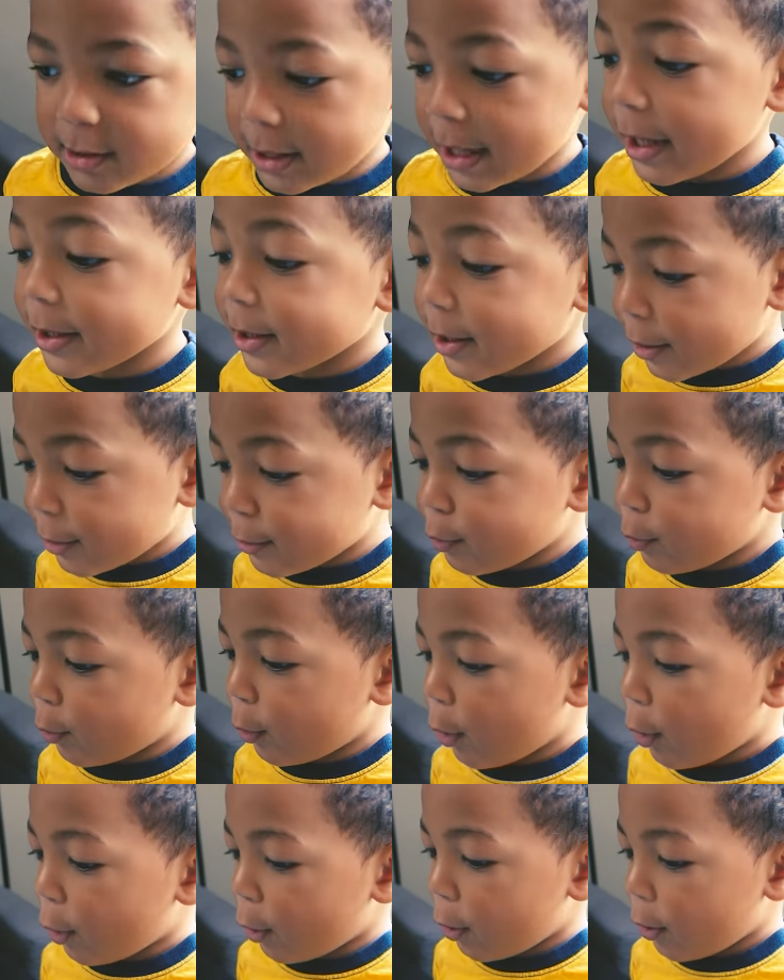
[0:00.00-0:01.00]
Yeah, they oh.
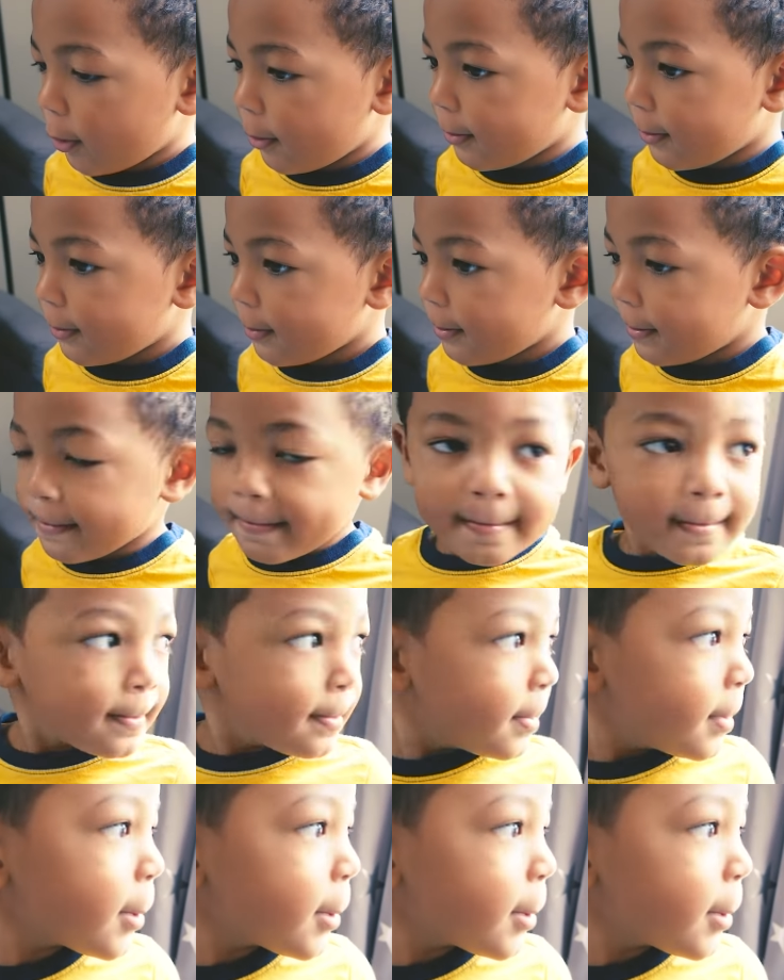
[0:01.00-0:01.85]
crawl. Okay.